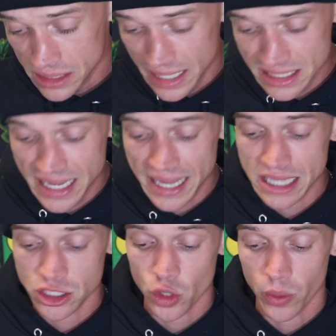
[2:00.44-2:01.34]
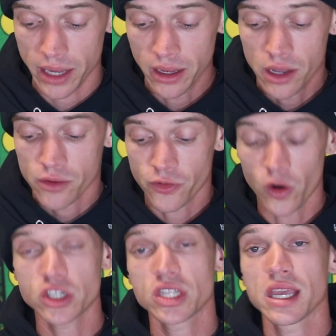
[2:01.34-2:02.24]
let's get into it.
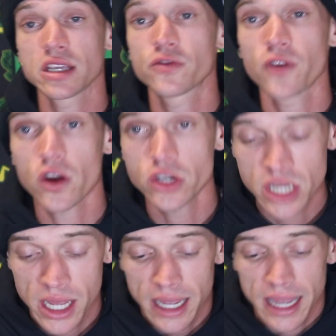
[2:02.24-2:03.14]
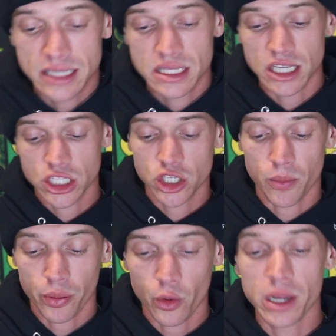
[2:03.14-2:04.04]
First things first is this
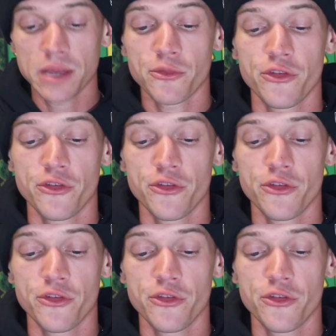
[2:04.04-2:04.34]
Supreme